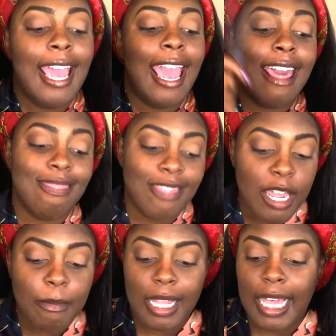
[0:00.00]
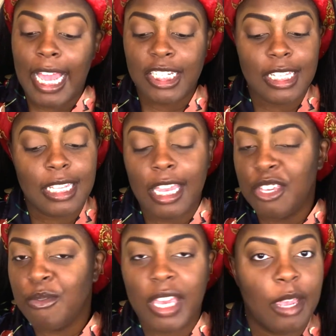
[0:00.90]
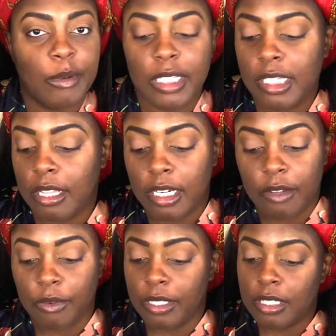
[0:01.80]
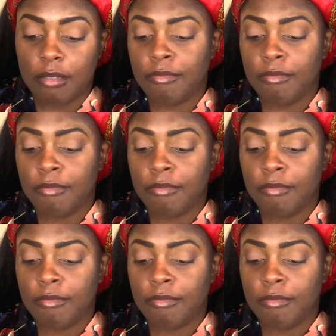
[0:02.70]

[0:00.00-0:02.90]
and then my lashes, and you can't really tell the difference.